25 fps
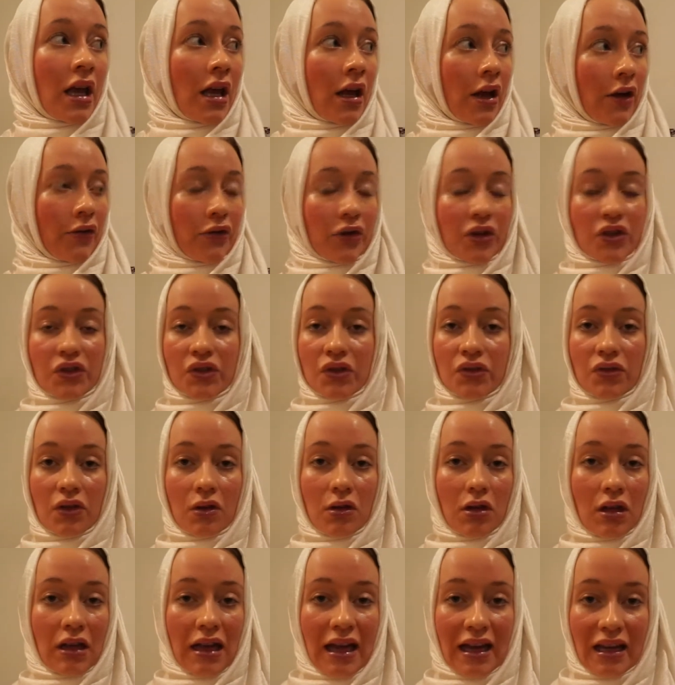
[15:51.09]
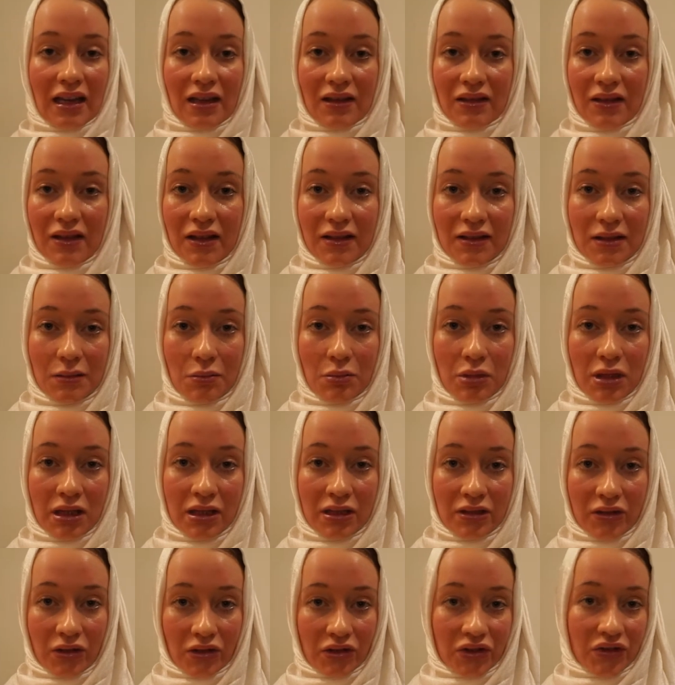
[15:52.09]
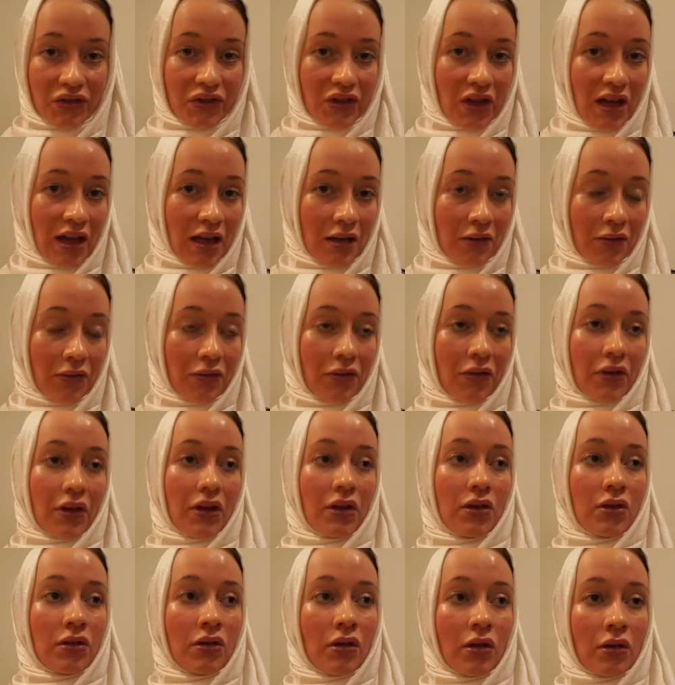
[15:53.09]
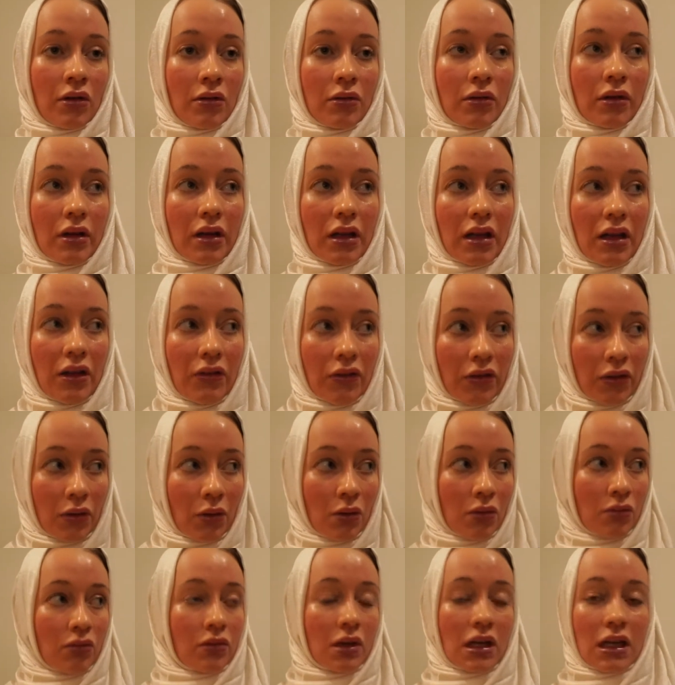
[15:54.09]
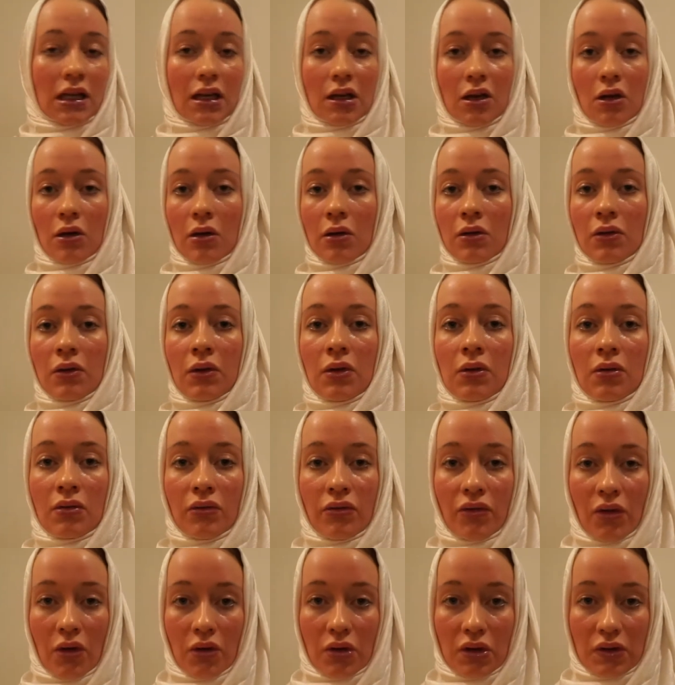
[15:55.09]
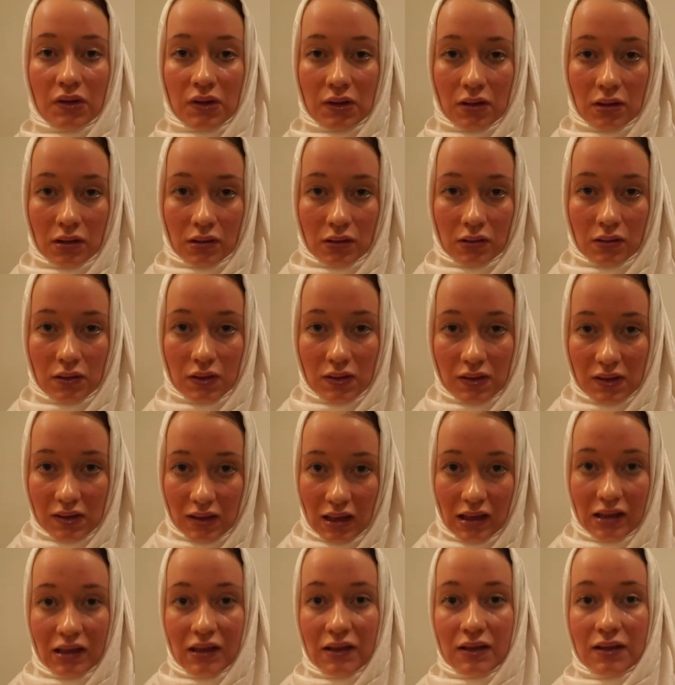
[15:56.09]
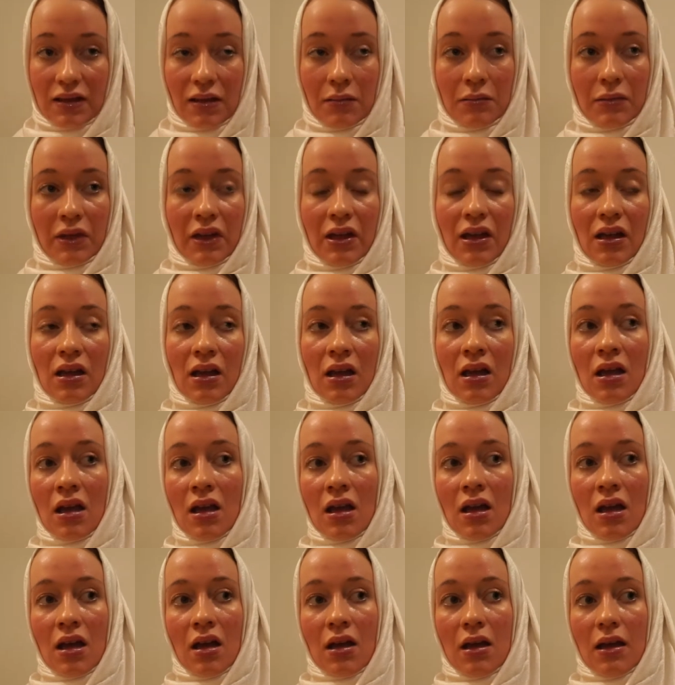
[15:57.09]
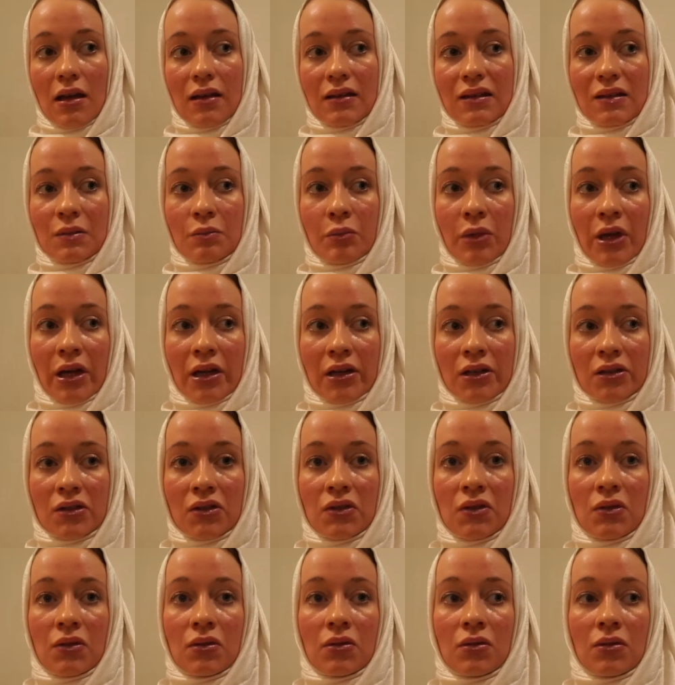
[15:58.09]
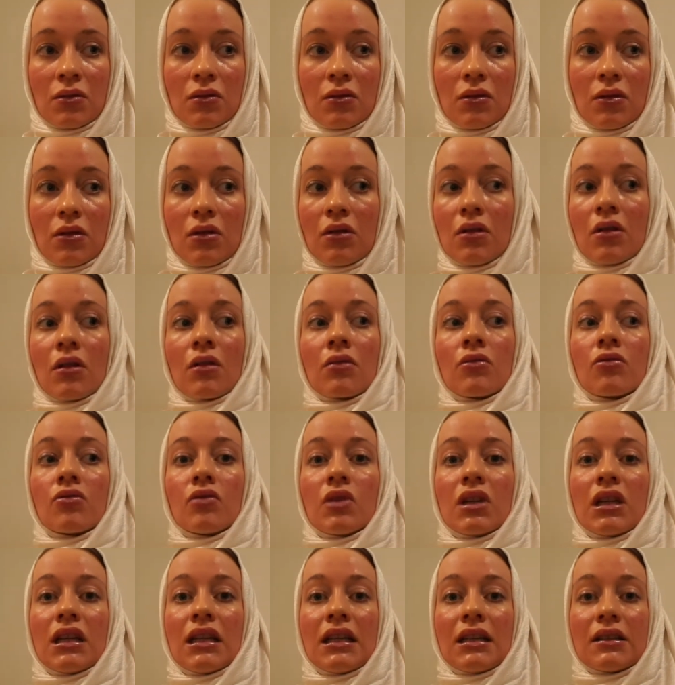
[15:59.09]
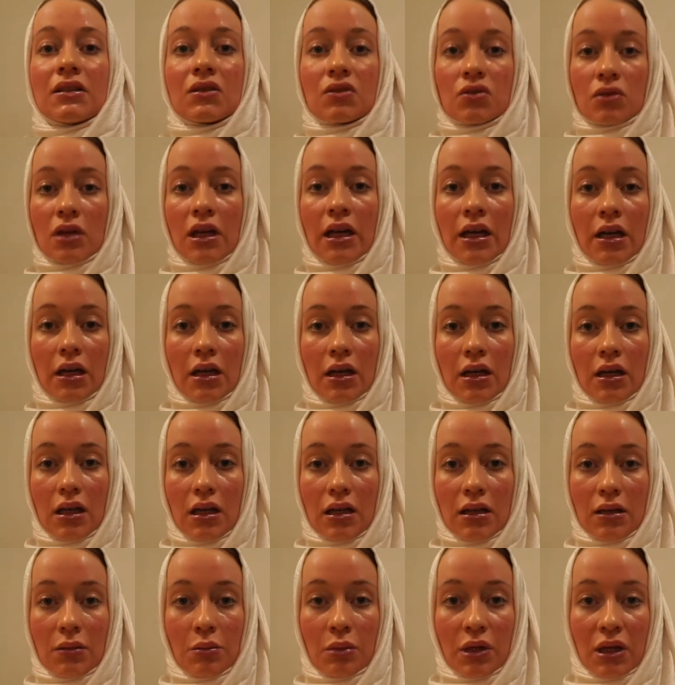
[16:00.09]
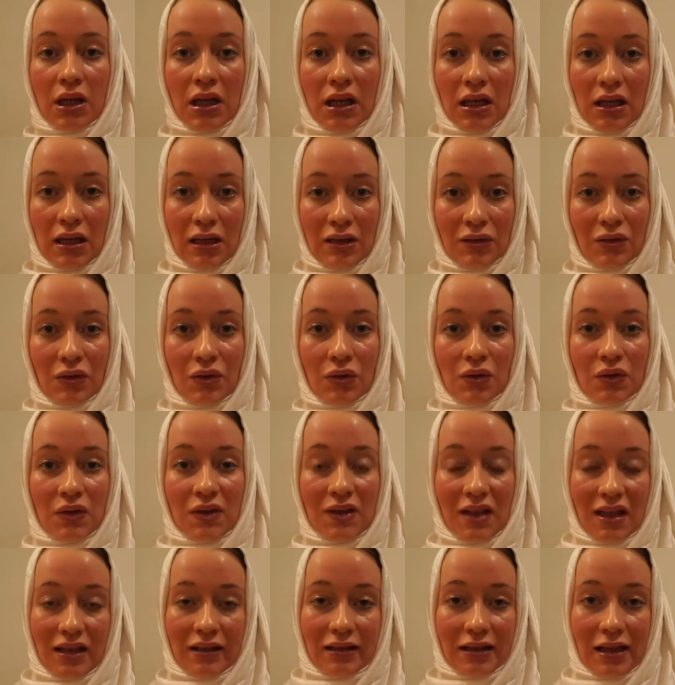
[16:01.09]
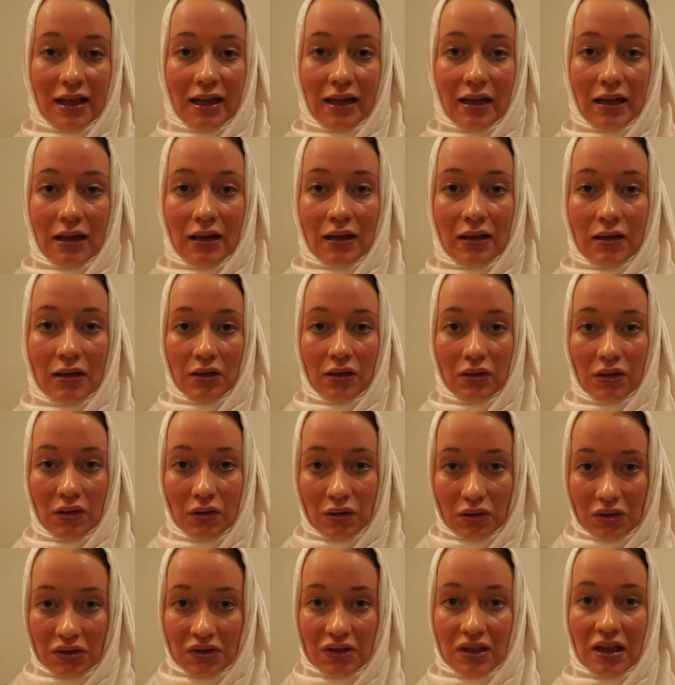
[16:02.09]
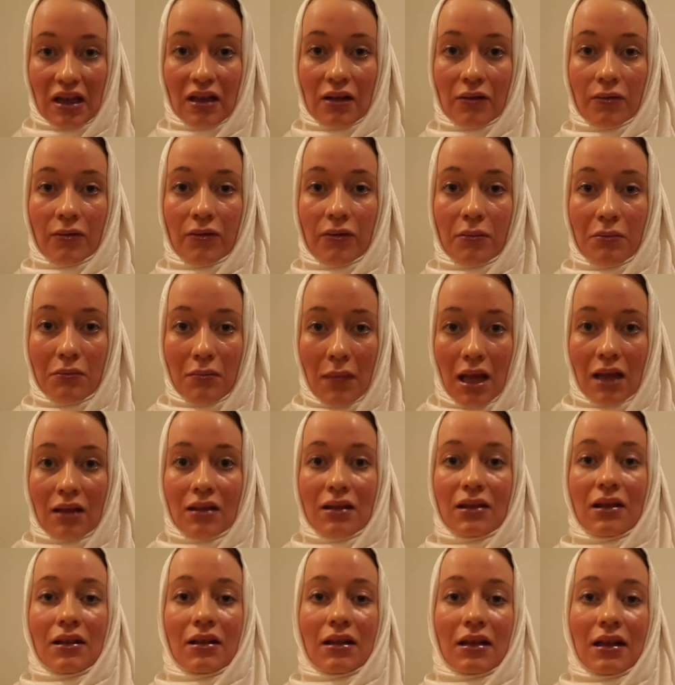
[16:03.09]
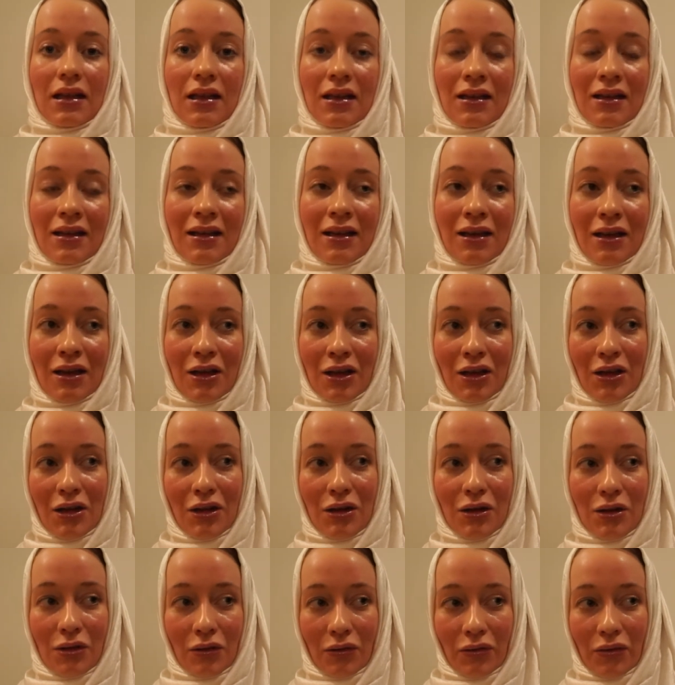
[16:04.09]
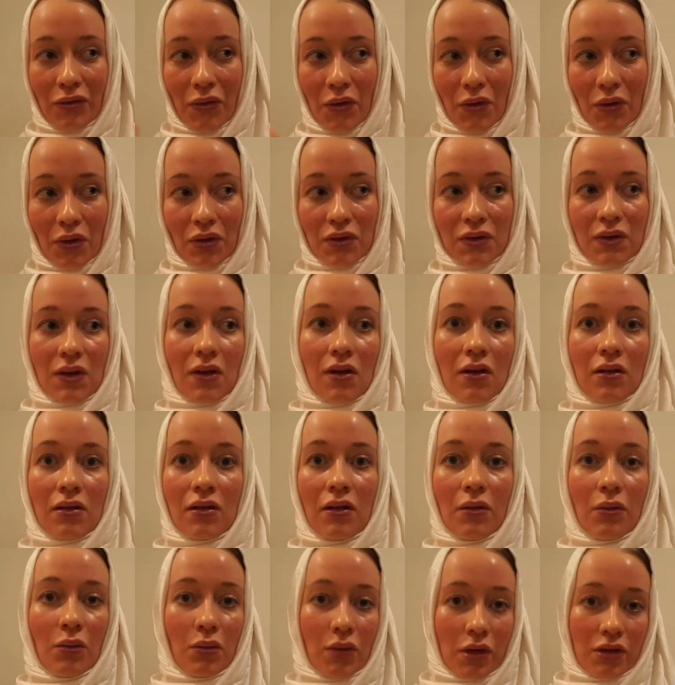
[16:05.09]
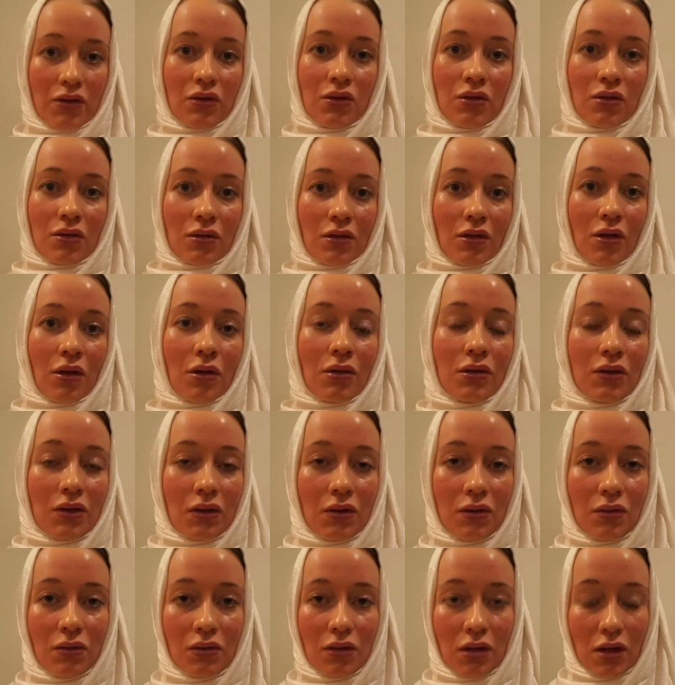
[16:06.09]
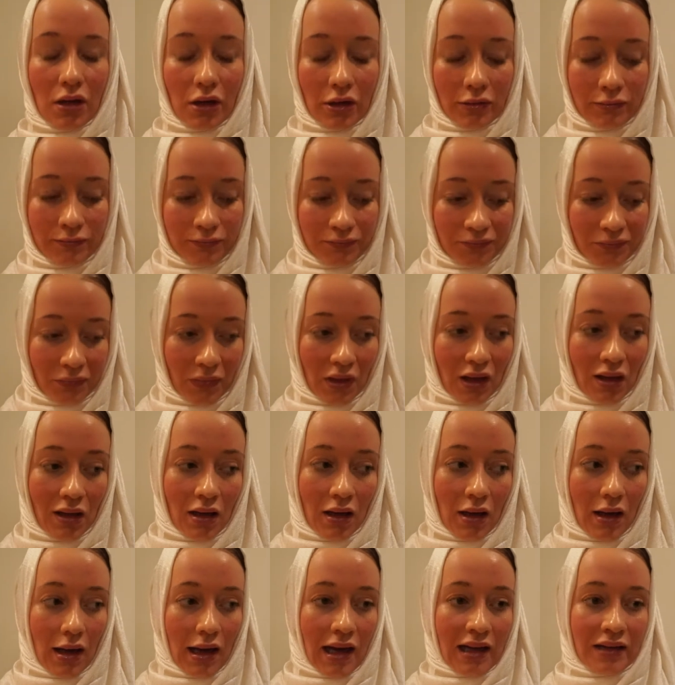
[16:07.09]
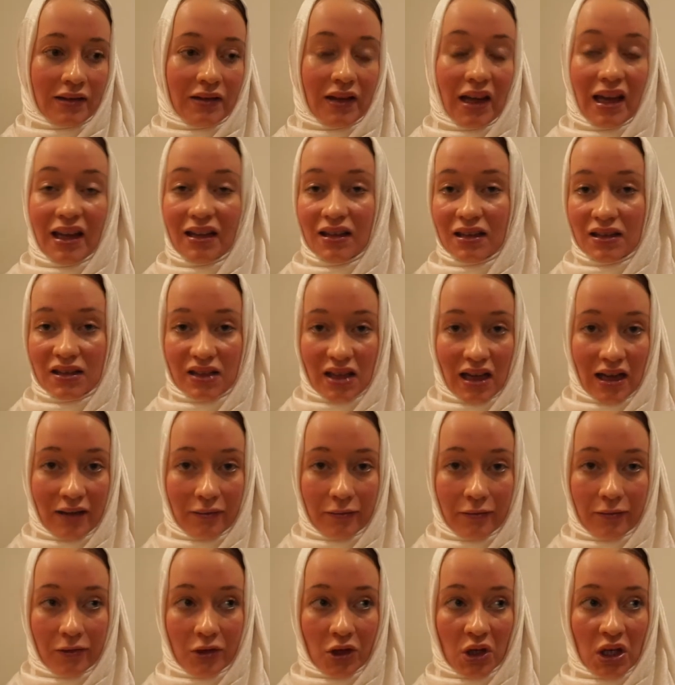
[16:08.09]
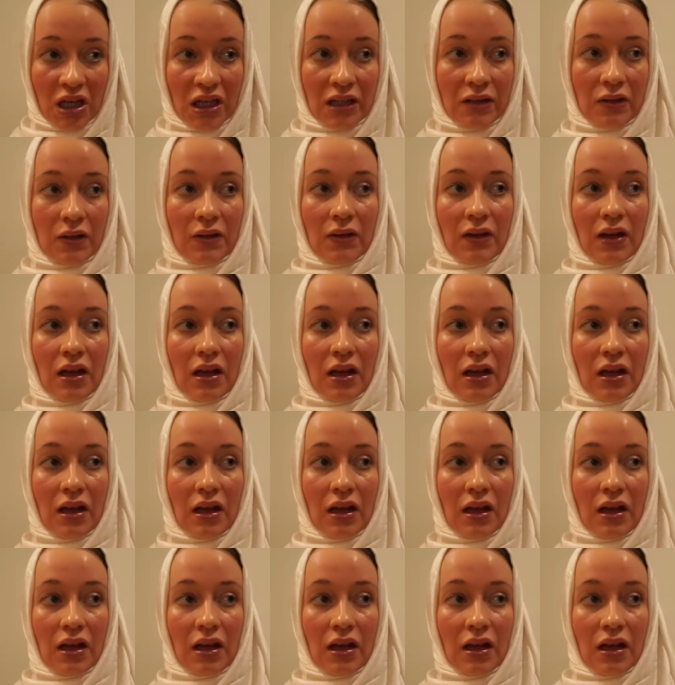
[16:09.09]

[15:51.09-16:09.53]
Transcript: First of all, like discipline yourself. You know, if you're really going to focus on study something, it's better to, you know, really try in the beginning to set like yourself mentally, you know, focus on what you're going to do, you know, and take the time for it.